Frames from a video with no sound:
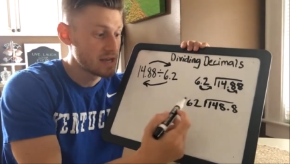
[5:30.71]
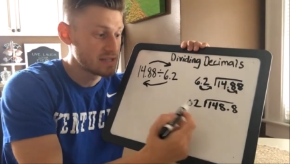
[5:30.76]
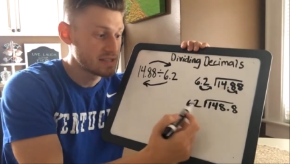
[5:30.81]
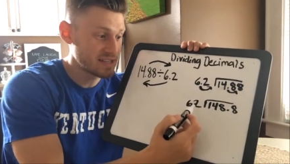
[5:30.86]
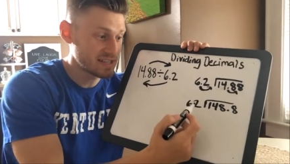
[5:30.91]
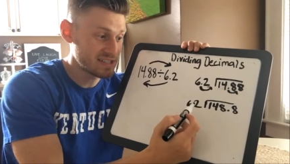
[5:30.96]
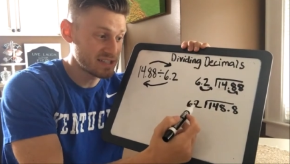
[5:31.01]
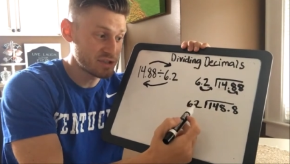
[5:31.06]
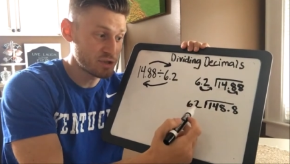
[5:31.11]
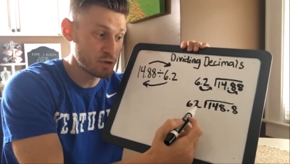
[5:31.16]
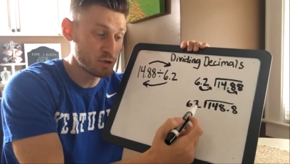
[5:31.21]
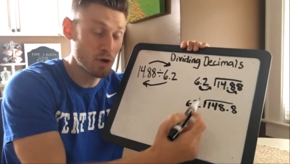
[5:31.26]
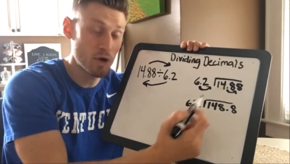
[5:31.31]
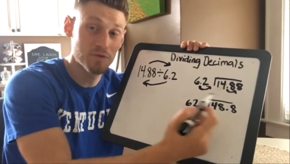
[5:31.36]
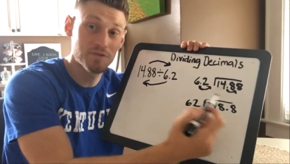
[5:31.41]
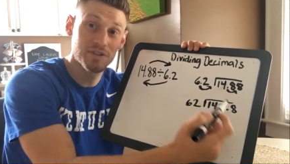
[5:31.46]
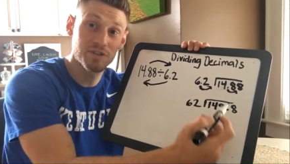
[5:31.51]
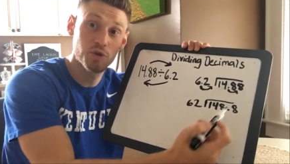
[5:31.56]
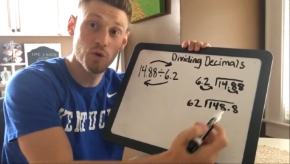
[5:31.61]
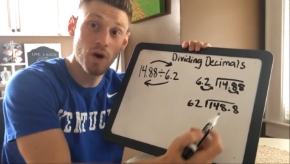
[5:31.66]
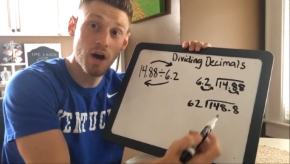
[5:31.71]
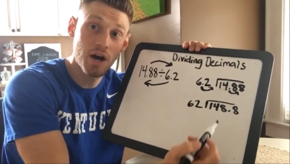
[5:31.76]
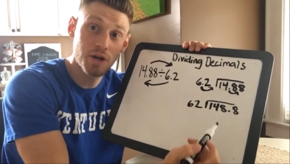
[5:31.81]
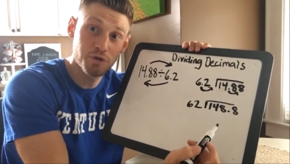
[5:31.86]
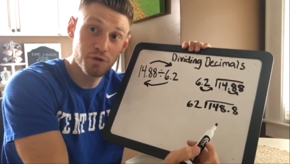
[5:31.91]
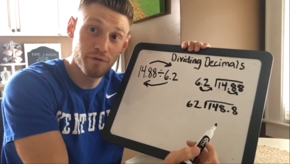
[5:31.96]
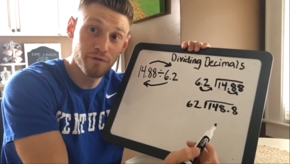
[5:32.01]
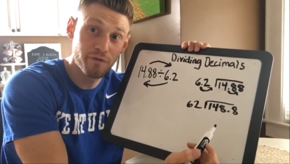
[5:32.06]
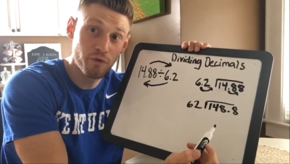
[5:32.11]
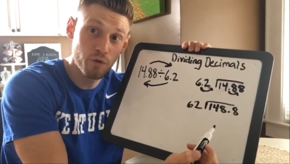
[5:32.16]
62 goes into
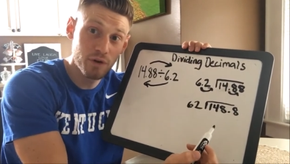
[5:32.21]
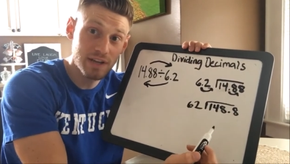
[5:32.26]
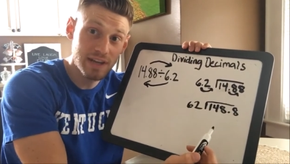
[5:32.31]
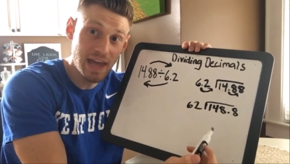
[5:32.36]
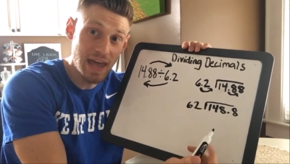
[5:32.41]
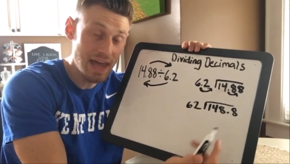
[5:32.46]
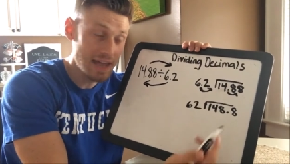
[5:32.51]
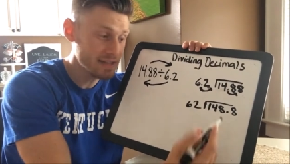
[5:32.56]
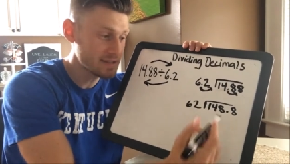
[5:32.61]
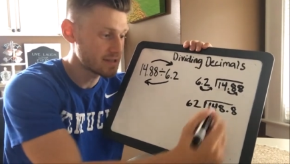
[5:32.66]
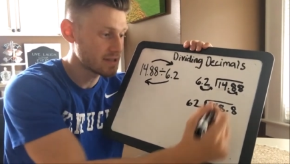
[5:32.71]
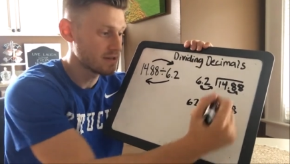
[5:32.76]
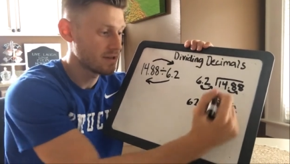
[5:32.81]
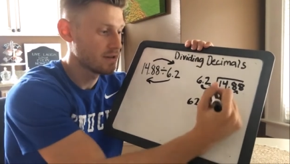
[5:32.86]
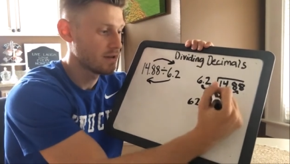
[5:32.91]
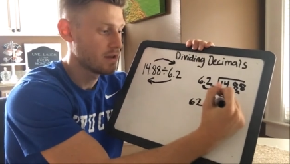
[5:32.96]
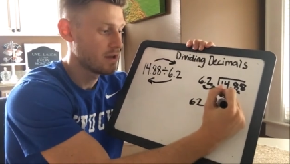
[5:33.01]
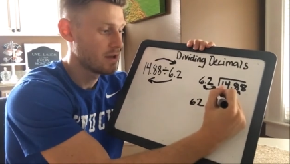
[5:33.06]
148,